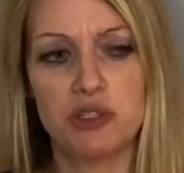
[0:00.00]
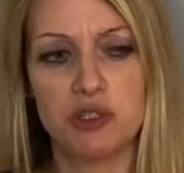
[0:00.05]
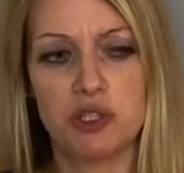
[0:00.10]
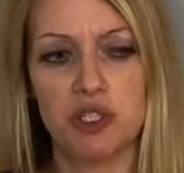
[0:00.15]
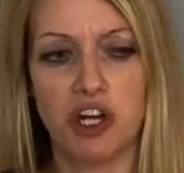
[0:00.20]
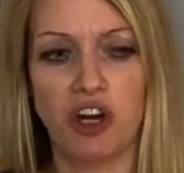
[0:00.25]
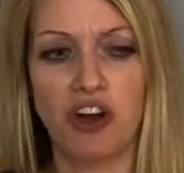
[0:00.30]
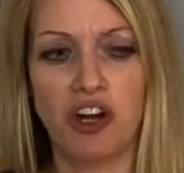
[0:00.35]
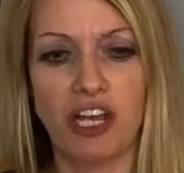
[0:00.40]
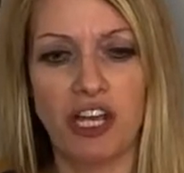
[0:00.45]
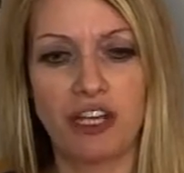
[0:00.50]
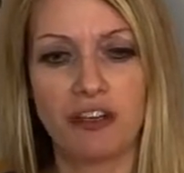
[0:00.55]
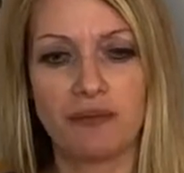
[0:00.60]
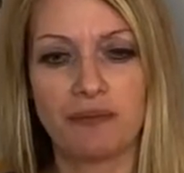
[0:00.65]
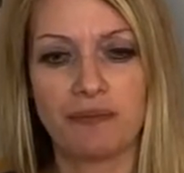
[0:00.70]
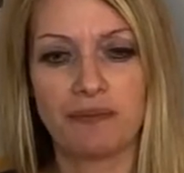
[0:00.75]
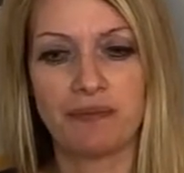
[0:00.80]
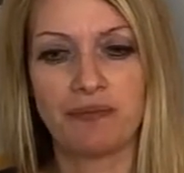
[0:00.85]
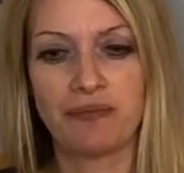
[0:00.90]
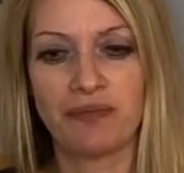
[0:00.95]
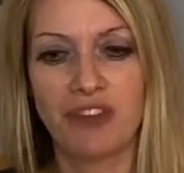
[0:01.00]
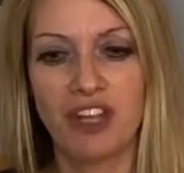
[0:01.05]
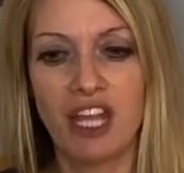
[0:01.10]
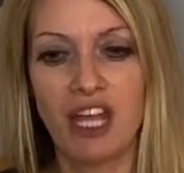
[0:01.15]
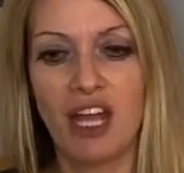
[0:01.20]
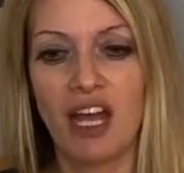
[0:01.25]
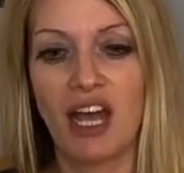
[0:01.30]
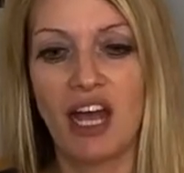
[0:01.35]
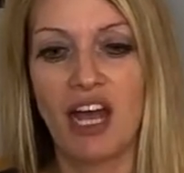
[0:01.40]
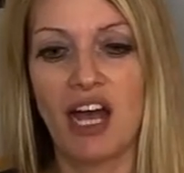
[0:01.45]
journey,
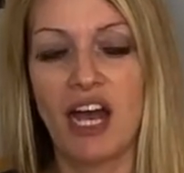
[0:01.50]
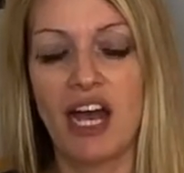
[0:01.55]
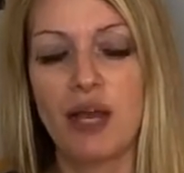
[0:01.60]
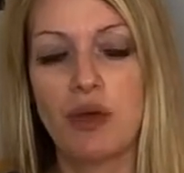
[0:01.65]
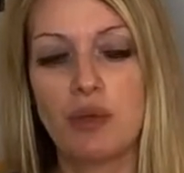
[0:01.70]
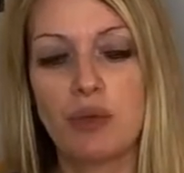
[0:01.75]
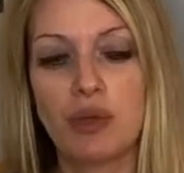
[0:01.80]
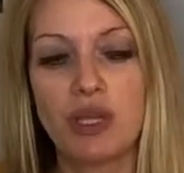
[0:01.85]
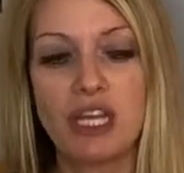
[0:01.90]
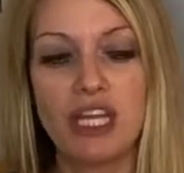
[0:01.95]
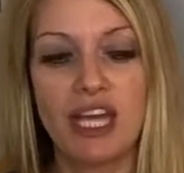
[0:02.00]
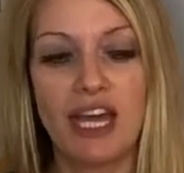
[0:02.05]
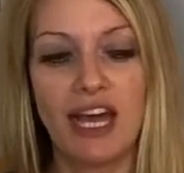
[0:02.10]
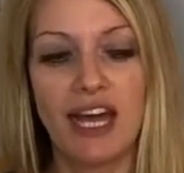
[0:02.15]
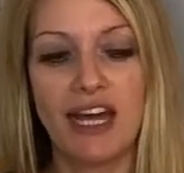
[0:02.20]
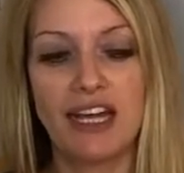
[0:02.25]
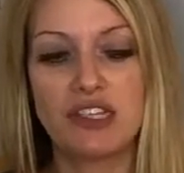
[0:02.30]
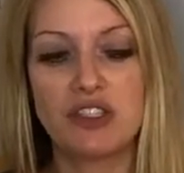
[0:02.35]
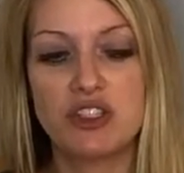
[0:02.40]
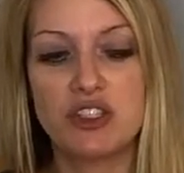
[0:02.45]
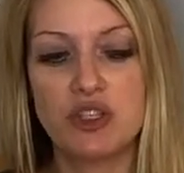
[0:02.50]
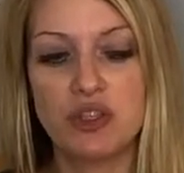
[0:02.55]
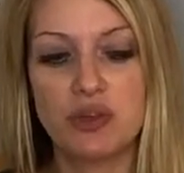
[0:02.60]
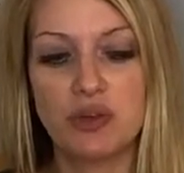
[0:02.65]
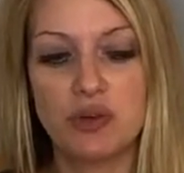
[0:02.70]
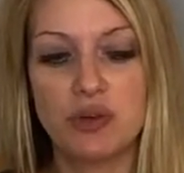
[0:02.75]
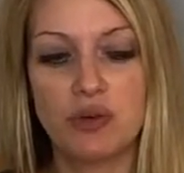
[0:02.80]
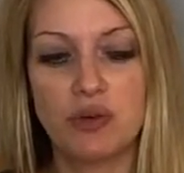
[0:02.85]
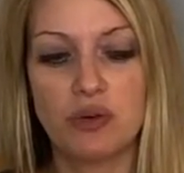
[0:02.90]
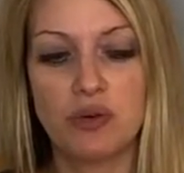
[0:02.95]
I really had
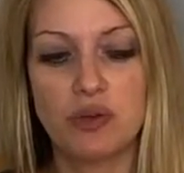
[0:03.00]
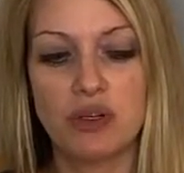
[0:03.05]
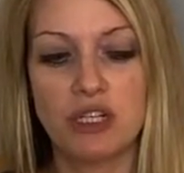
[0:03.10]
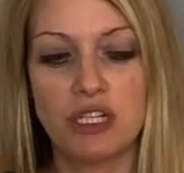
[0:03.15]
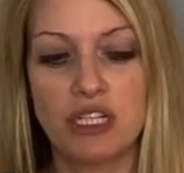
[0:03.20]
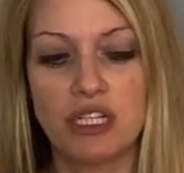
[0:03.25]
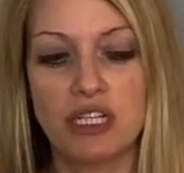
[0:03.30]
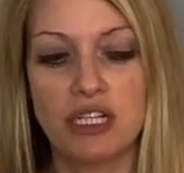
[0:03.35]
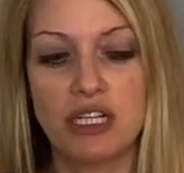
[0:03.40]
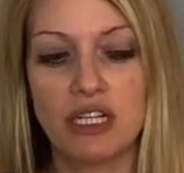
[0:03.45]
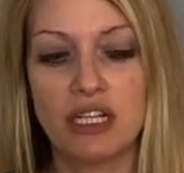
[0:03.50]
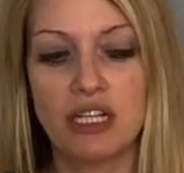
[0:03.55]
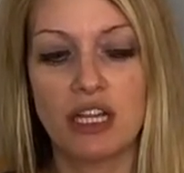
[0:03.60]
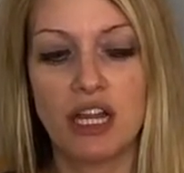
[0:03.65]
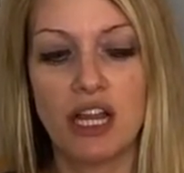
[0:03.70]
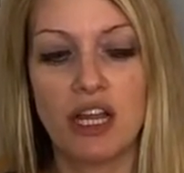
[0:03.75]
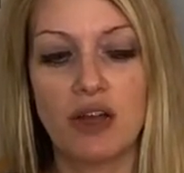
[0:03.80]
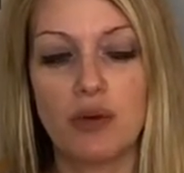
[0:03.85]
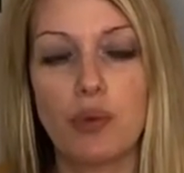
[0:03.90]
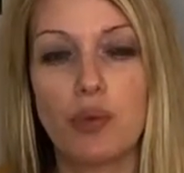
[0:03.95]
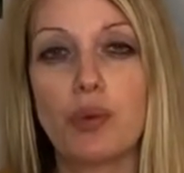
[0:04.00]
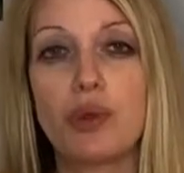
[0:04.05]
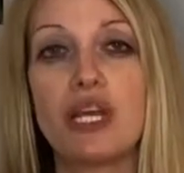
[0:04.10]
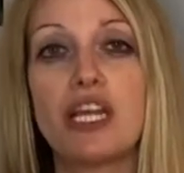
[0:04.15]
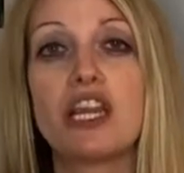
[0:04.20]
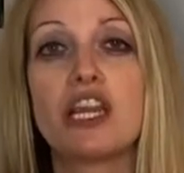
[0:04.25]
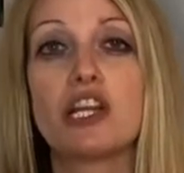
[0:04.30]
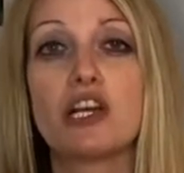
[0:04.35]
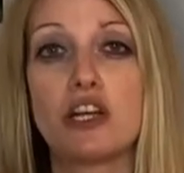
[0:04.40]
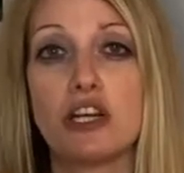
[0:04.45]
to
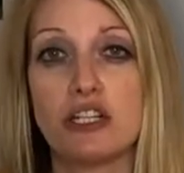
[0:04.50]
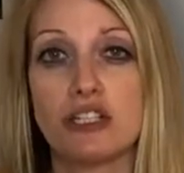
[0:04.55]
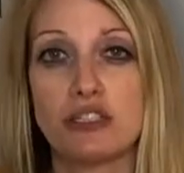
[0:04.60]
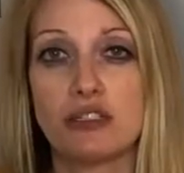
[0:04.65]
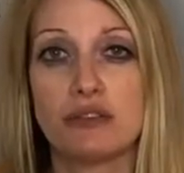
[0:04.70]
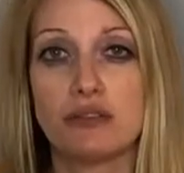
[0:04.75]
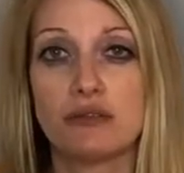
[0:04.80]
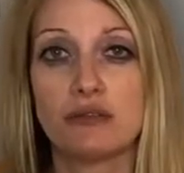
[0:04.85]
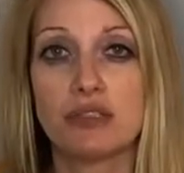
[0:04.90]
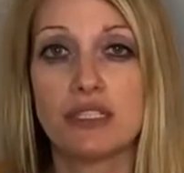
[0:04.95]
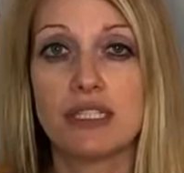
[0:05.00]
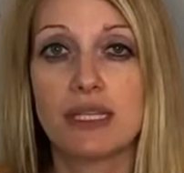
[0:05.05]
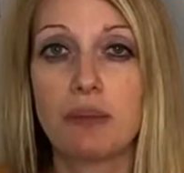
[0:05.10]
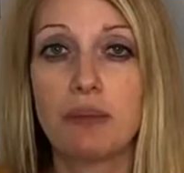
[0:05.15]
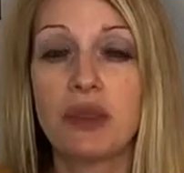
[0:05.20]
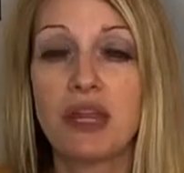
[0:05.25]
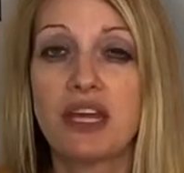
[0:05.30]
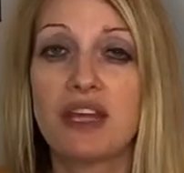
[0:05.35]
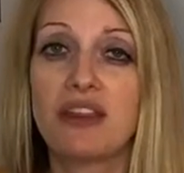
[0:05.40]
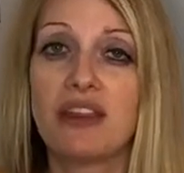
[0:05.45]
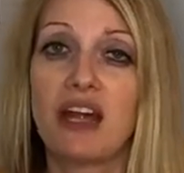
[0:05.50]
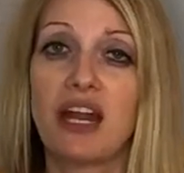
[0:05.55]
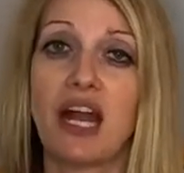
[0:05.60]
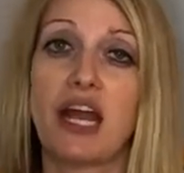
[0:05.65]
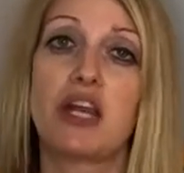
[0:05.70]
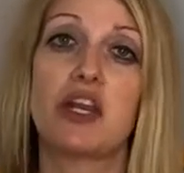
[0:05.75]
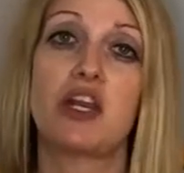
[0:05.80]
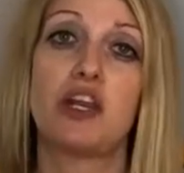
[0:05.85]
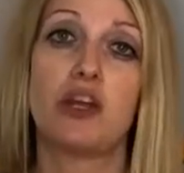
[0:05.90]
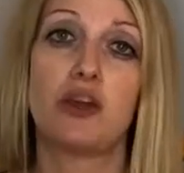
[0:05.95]
relearn something that I
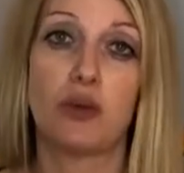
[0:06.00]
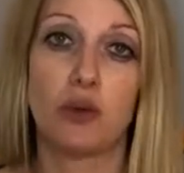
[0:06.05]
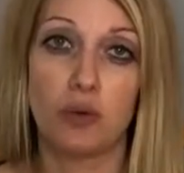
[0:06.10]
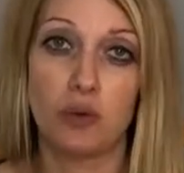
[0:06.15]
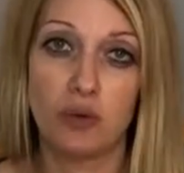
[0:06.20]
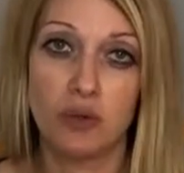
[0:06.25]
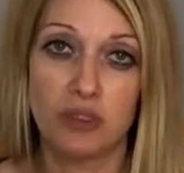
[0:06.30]
knew,